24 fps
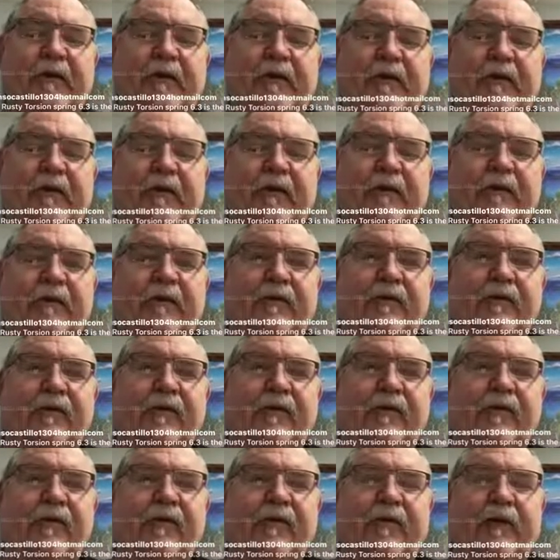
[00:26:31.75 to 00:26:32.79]
use
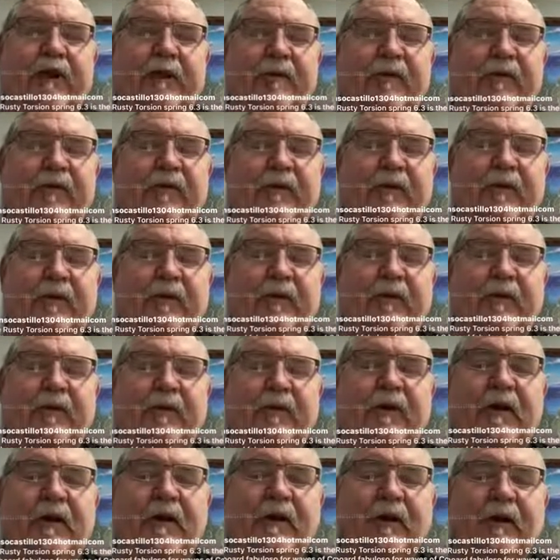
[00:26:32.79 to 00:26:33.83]
ghost shapers, but you
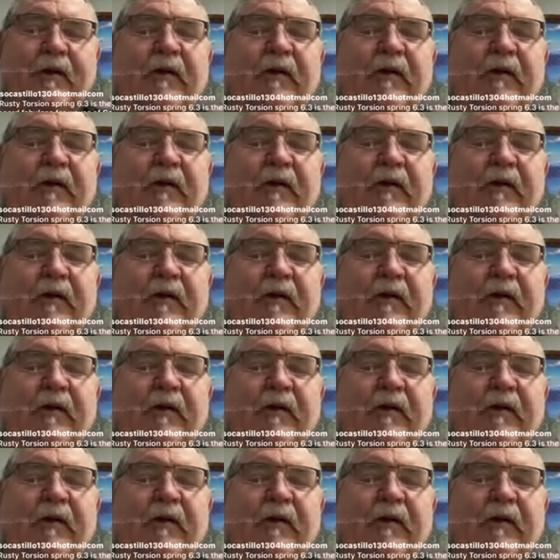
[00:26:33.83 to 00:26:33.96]
look like you